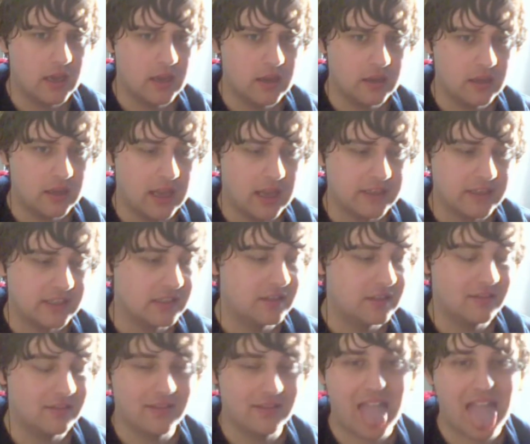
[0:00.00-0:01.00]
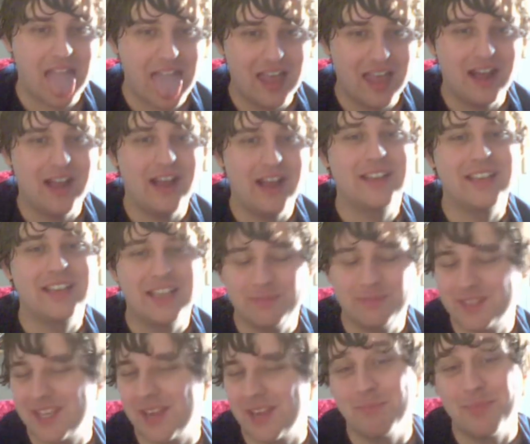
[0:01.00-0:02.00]
As I keep
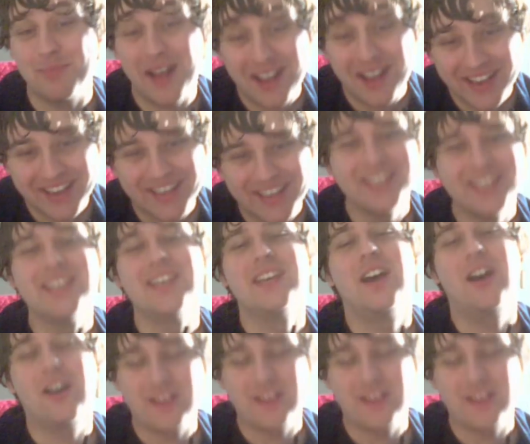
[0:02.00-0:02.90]
saying bye. Okay,